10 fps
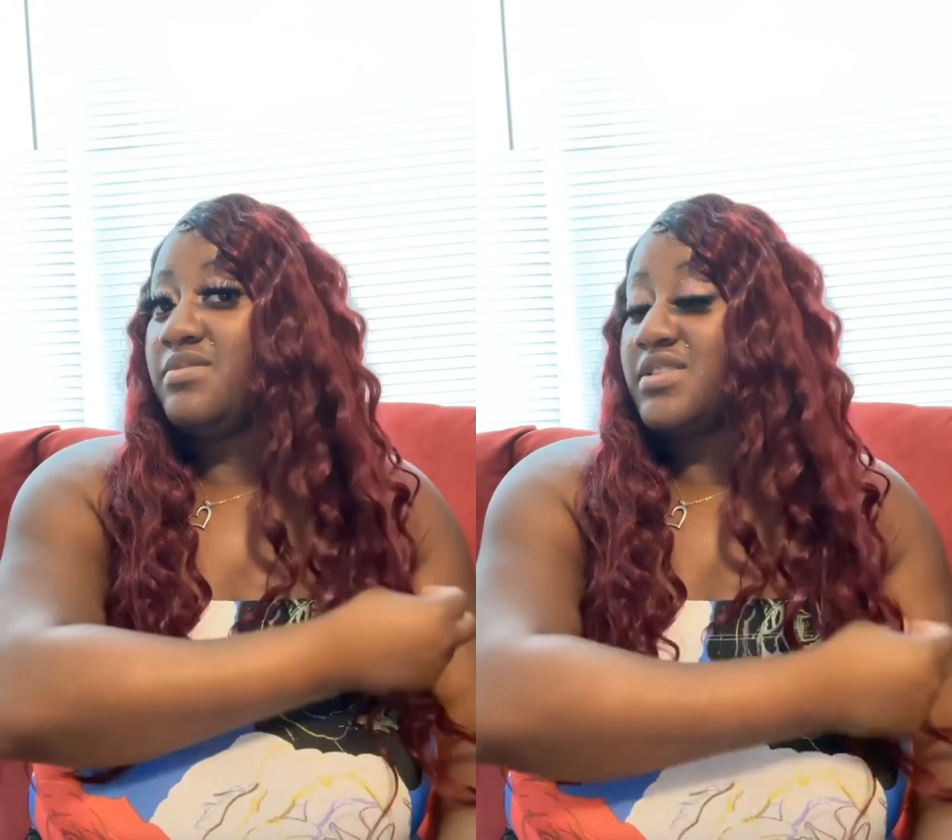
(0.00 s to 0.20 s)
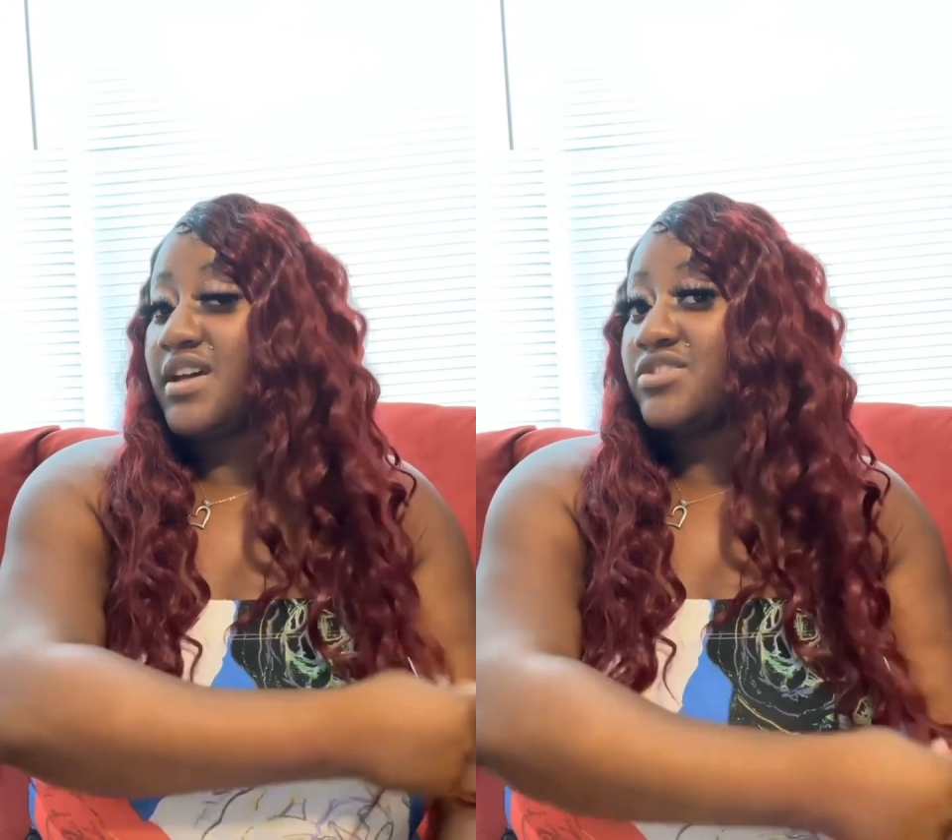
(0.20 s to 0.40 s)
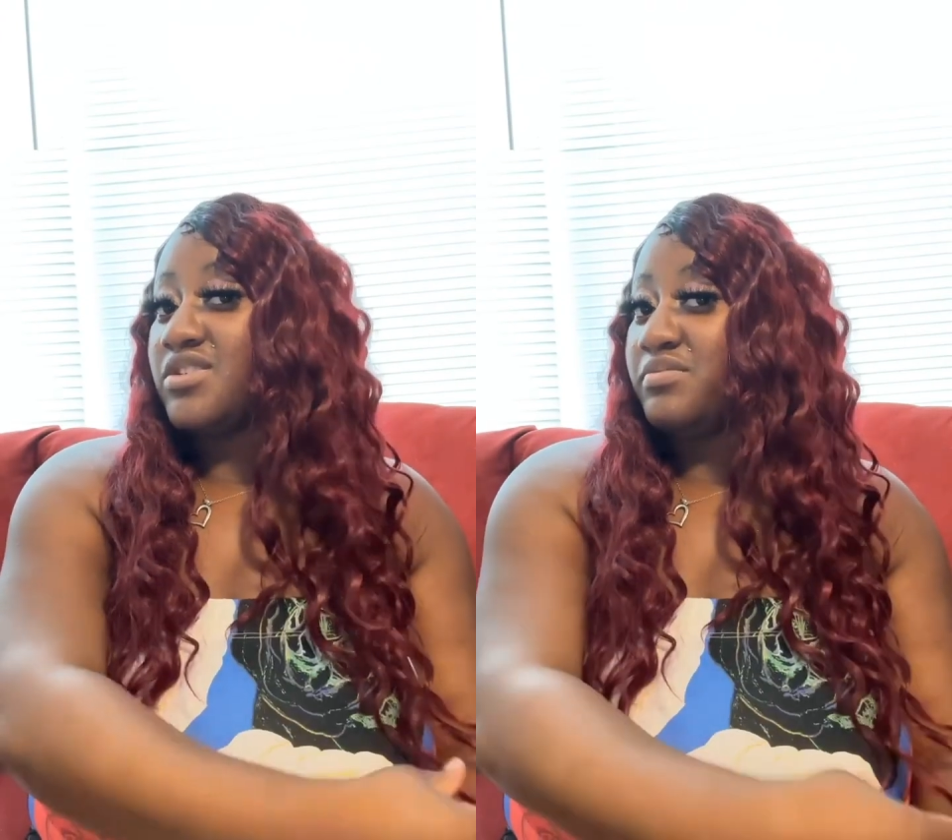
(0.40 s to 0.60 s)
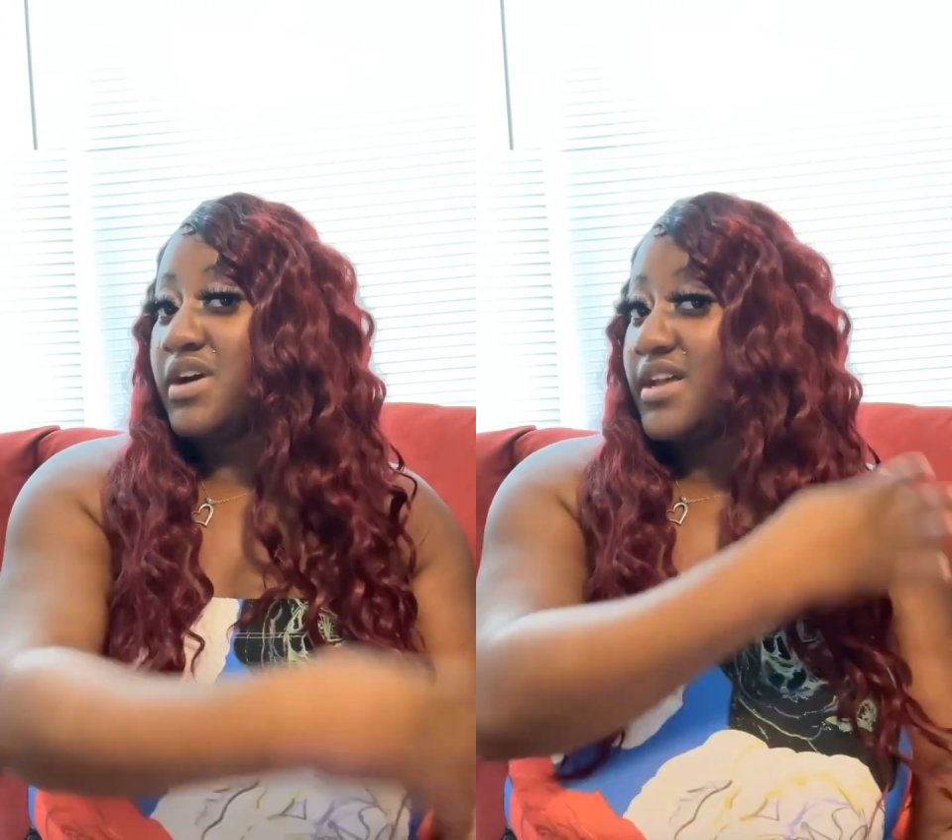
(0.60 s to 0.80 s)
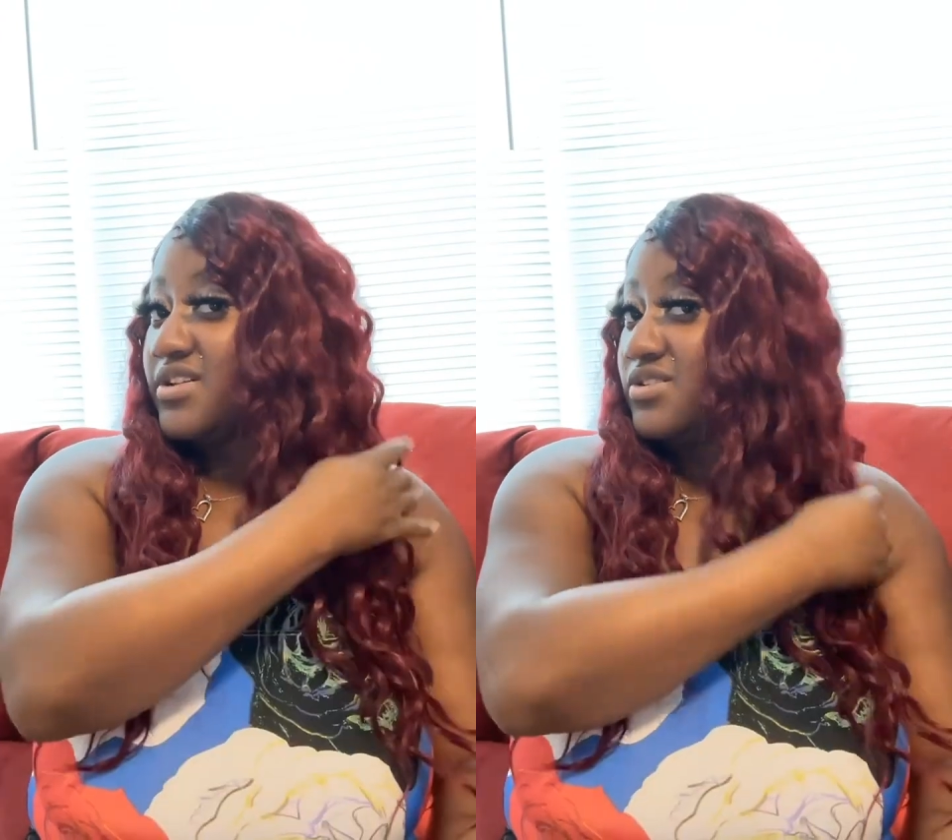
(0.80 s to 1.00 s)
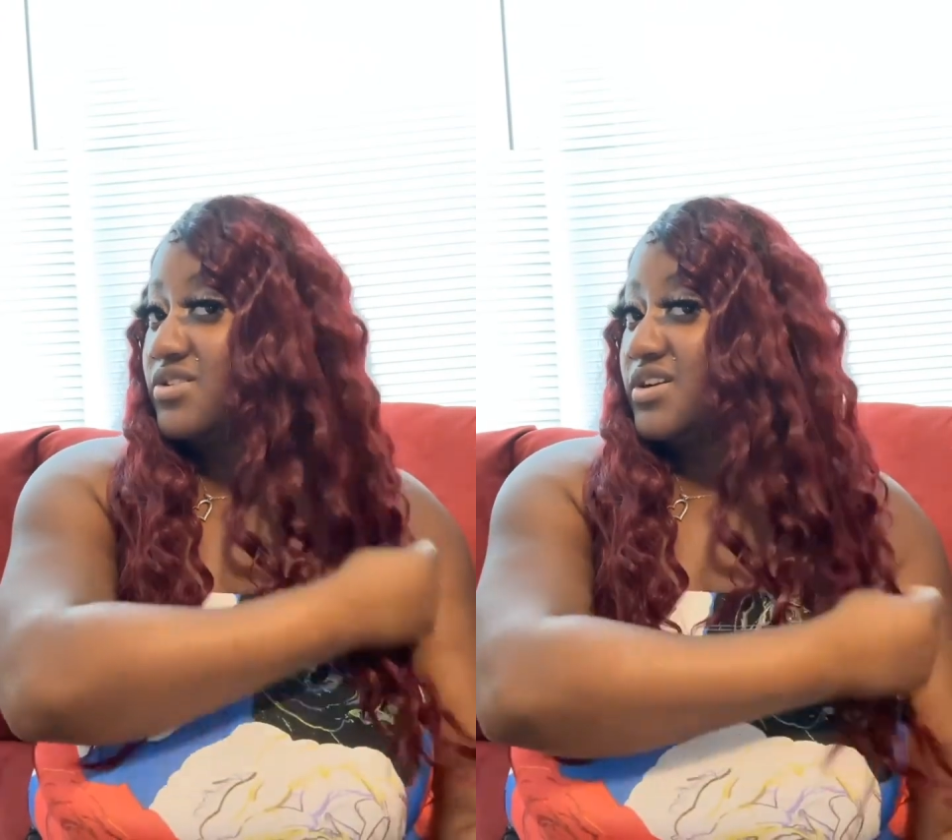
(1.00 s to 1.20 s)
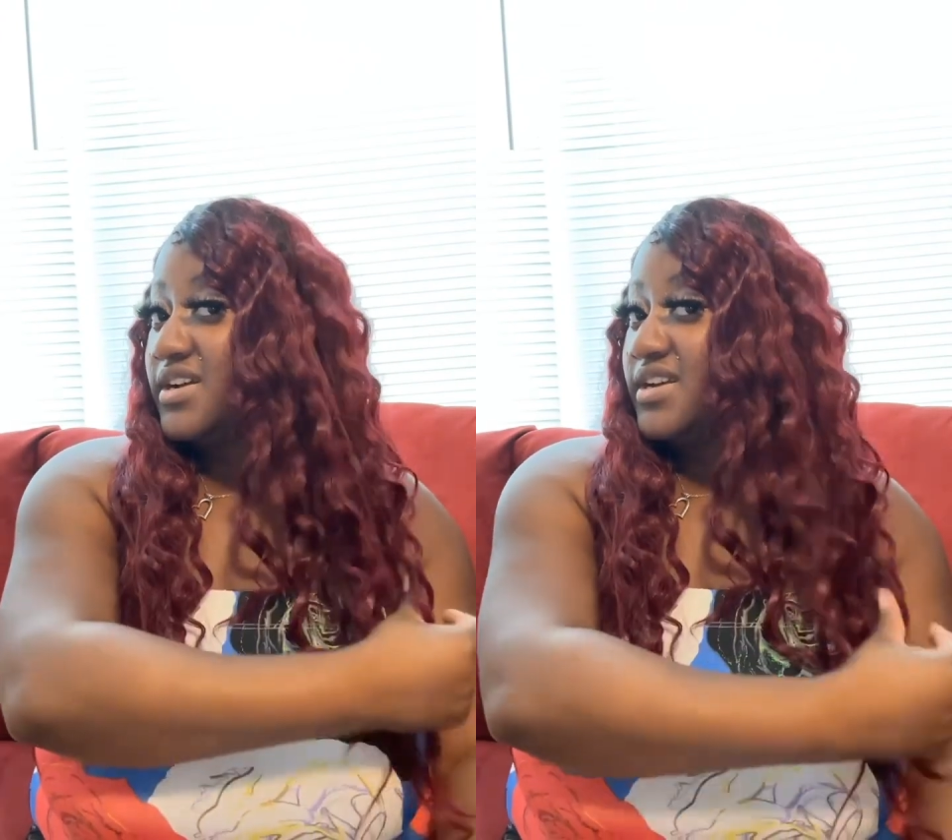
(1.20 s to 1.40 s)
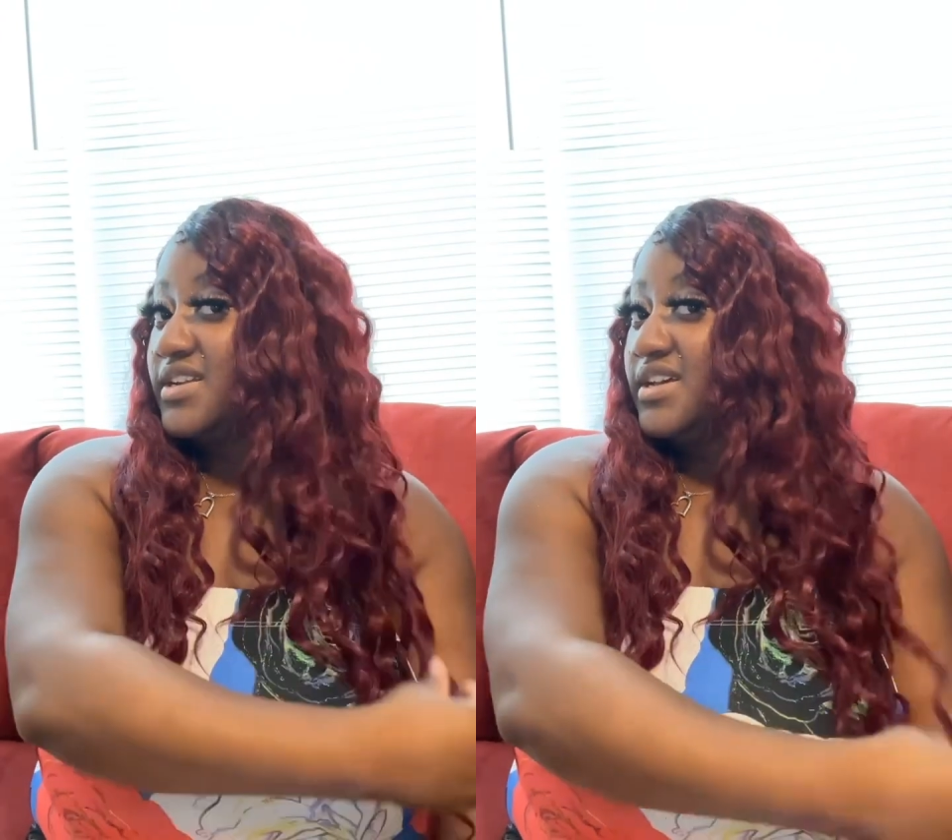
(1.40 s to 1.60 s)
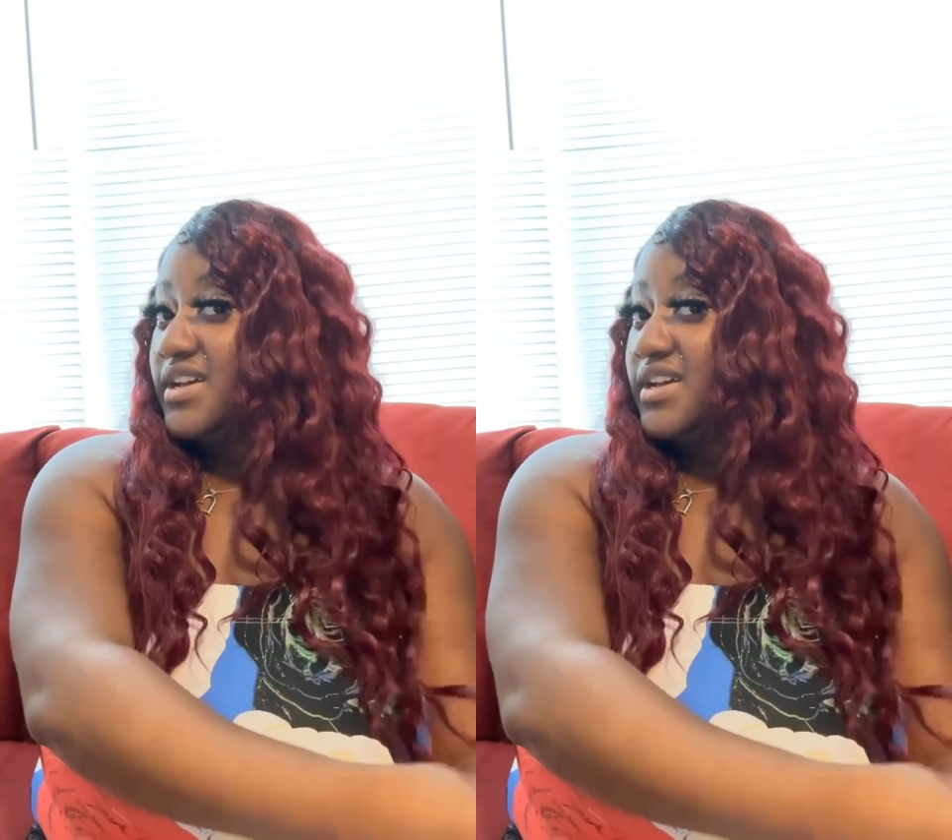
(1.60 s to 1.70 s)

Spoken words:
without your bonnet on.